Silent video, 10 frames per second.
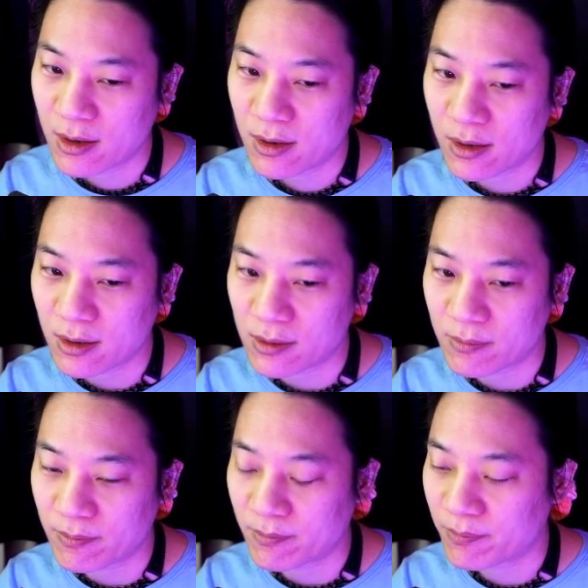
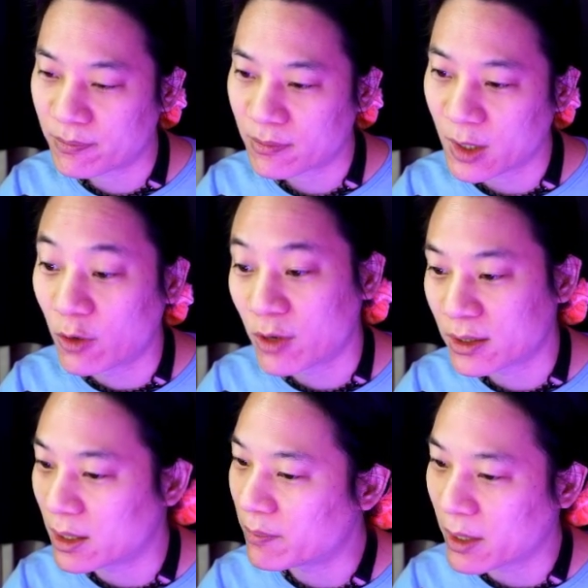or
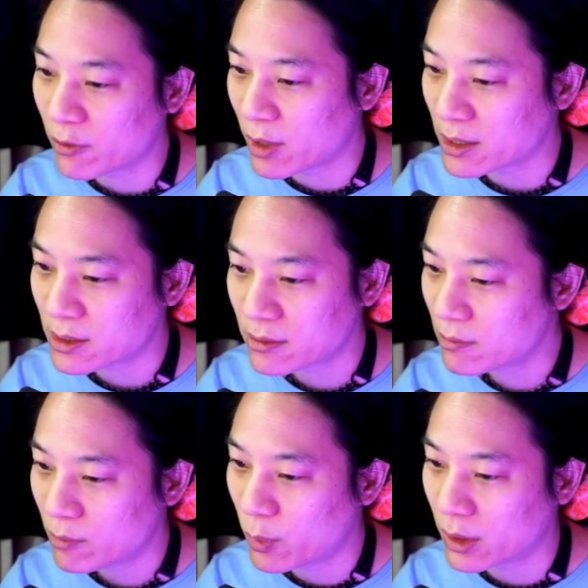rather, I may erase
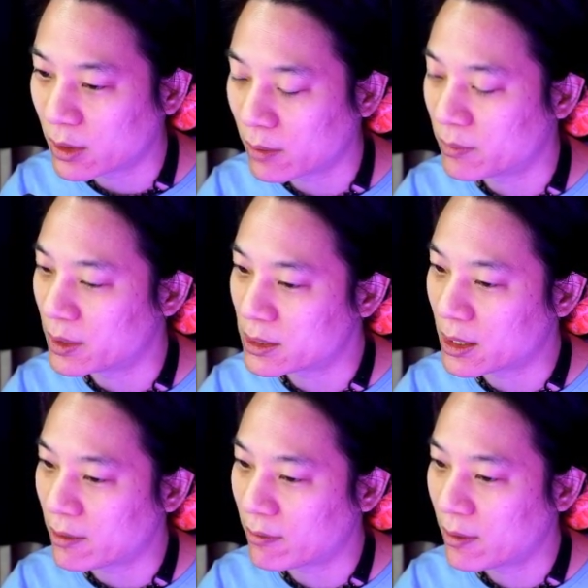one of the numbers
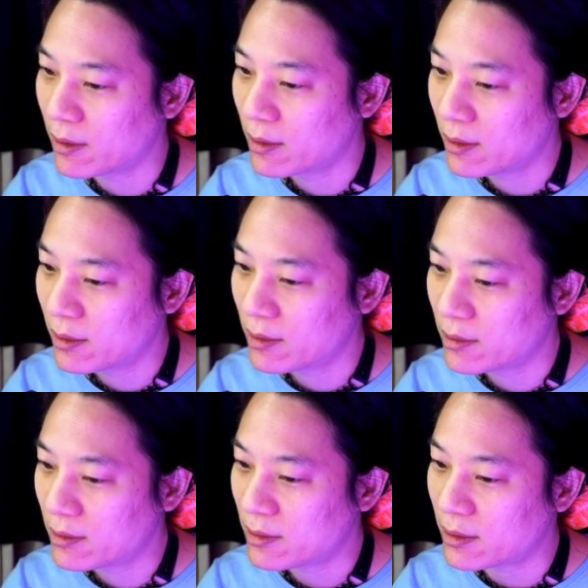and
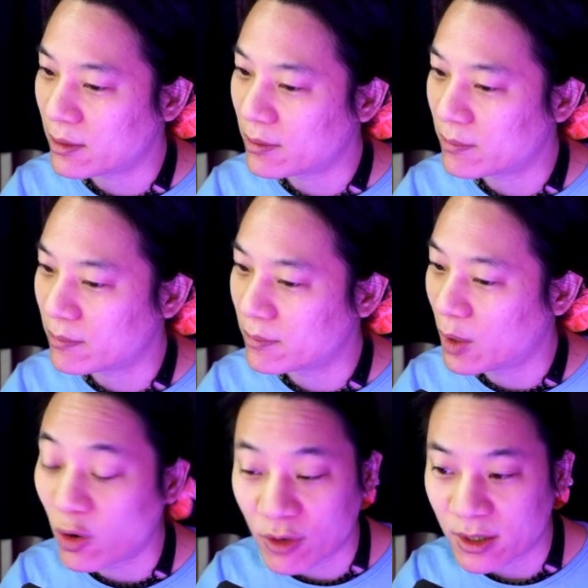then,
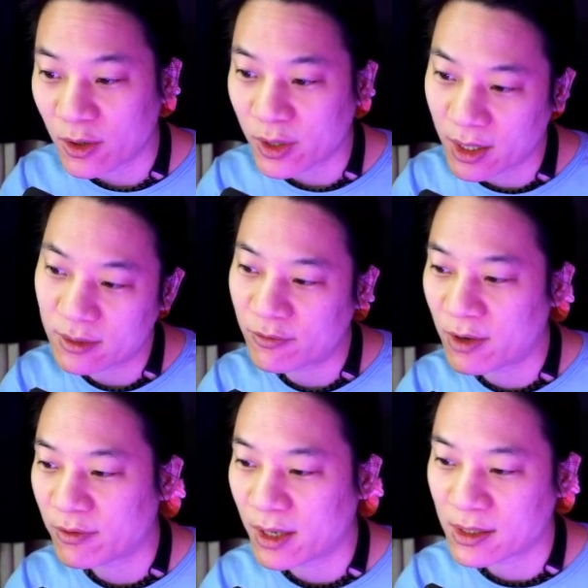or rather looking at the
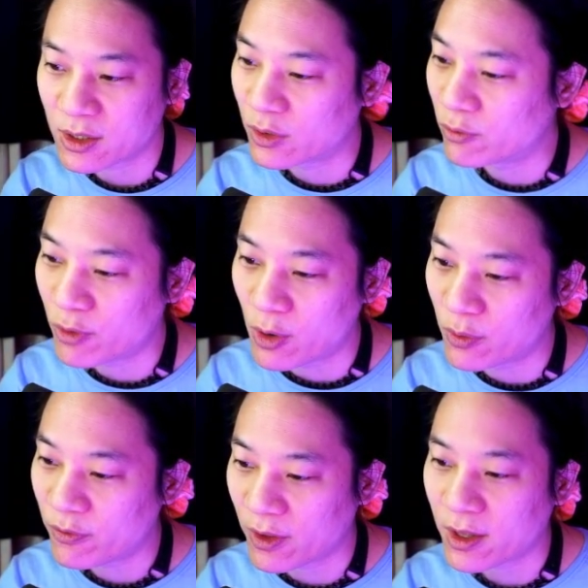5 and 8 on the row,
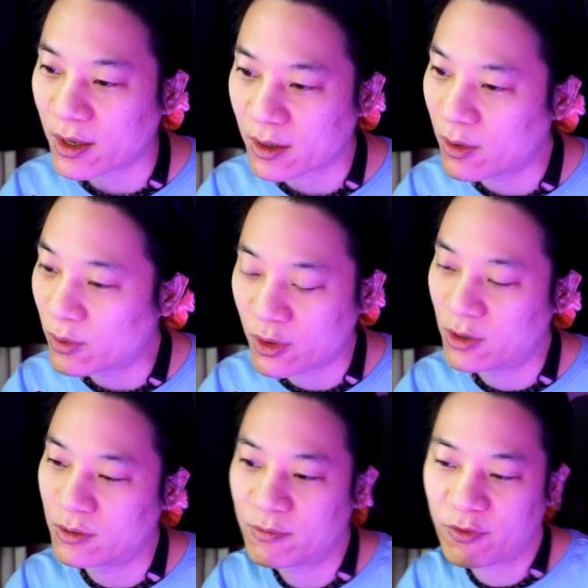thinking, or
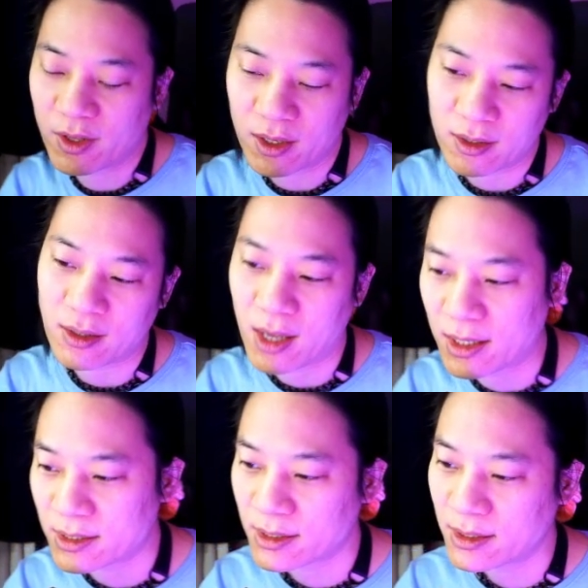column, thinking that that
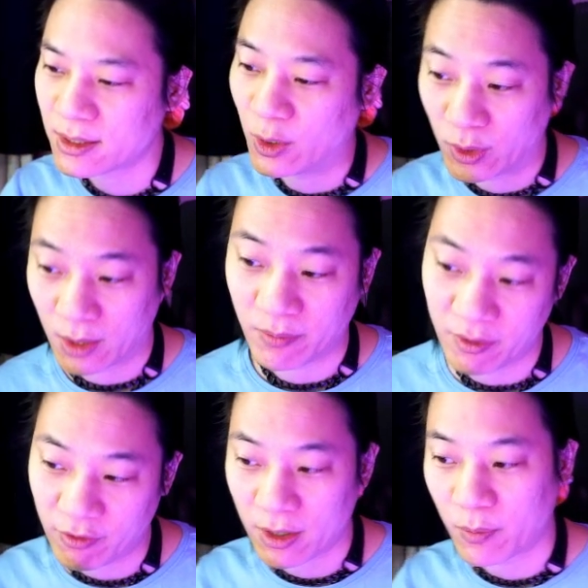is the only number
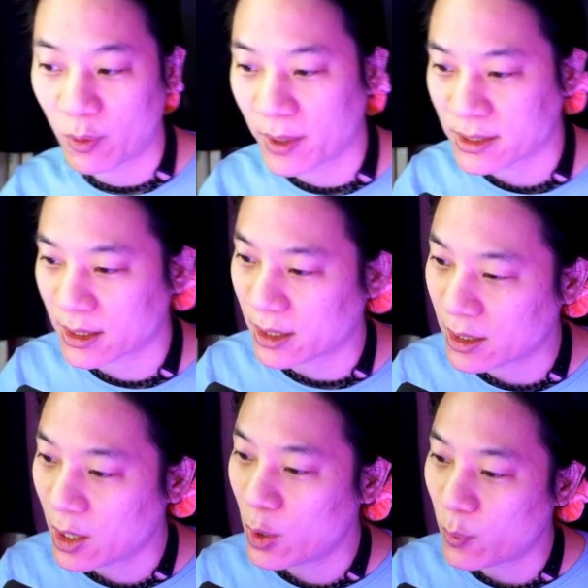available, basically,
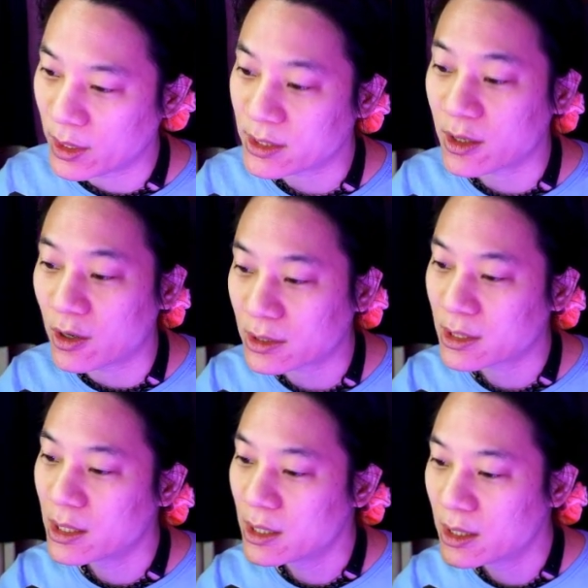when it's not.
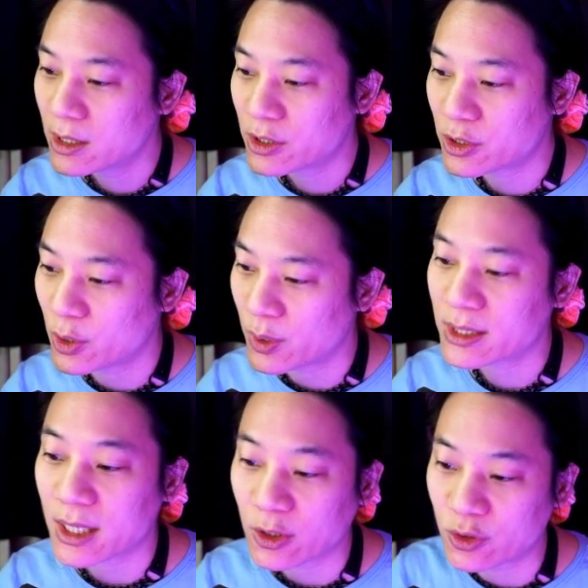So that's
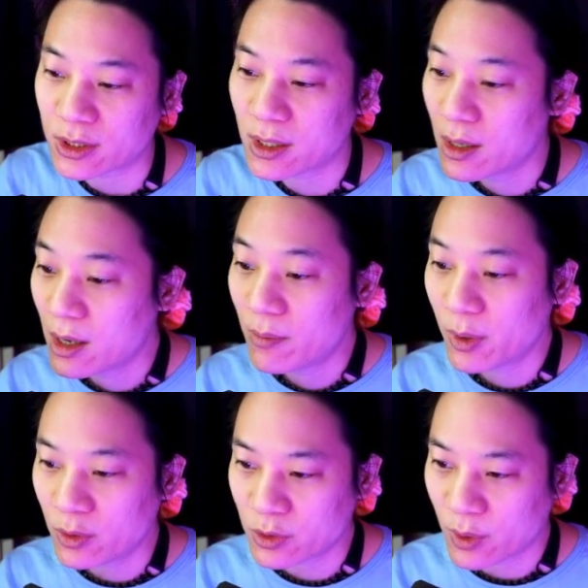dangerous. But
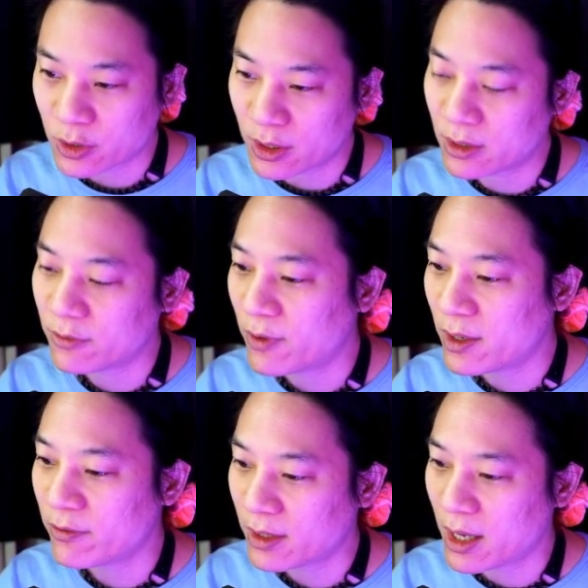also, actually, the
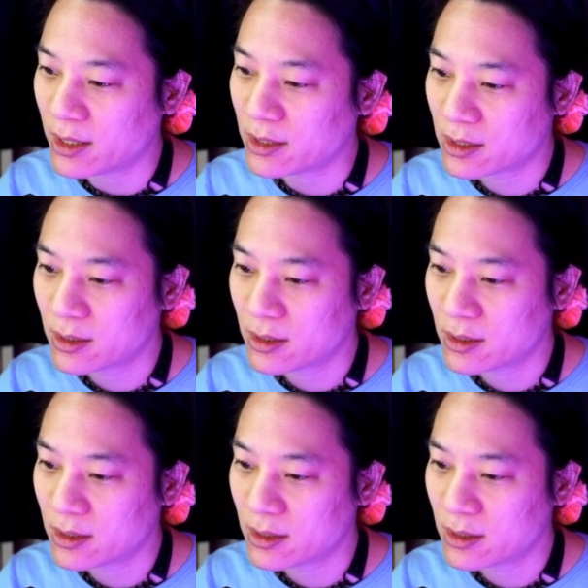5 and 8